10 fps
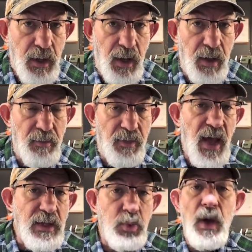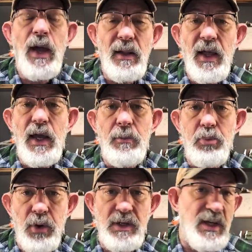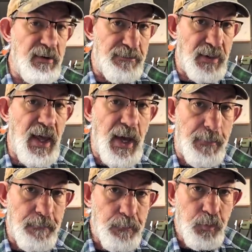And that's why I like printing flat.